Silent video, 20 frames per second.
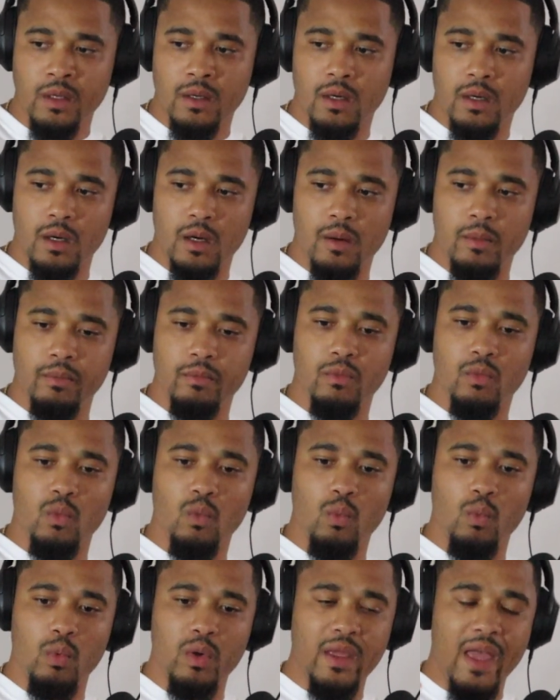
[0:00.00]
um,
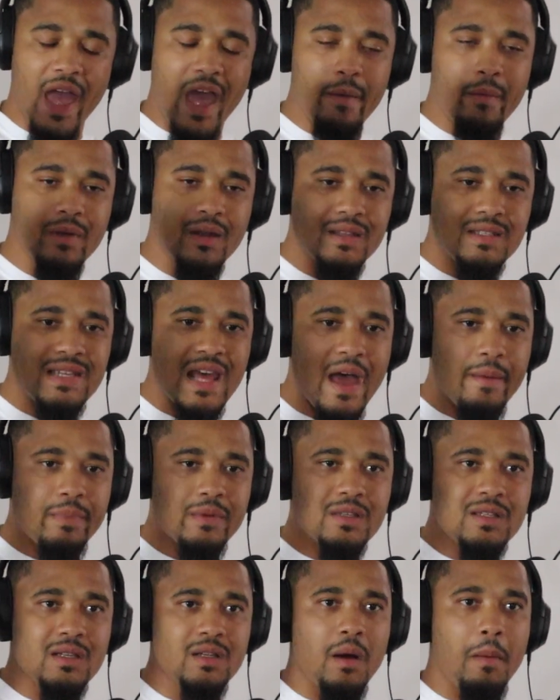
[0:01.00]
we able to tap
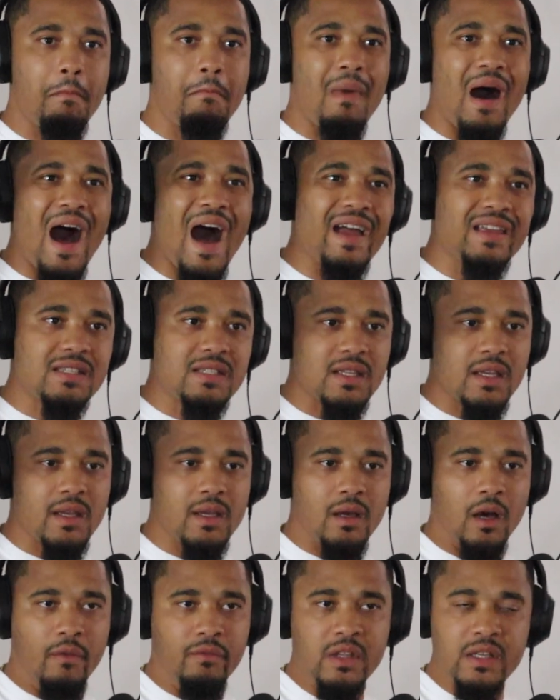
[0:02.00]
into the
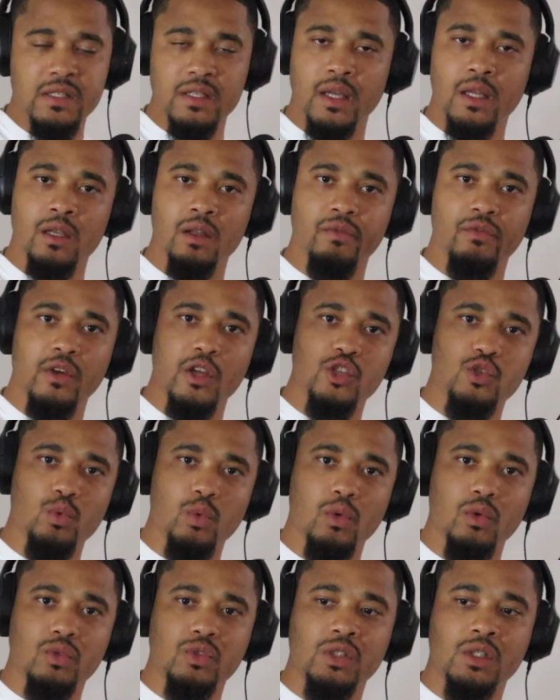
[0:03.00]
mindset of these
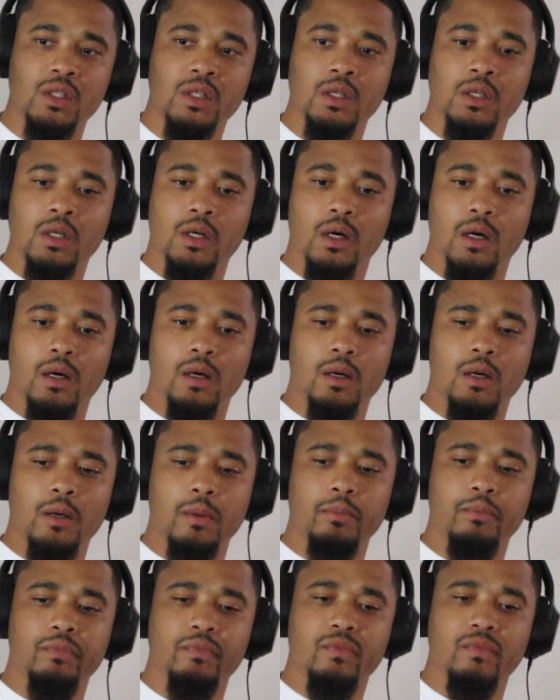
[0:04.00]
individuals
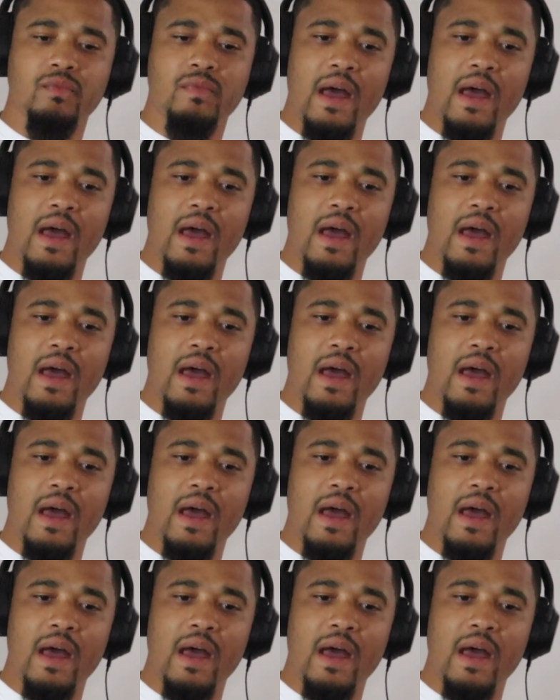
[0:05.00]
um,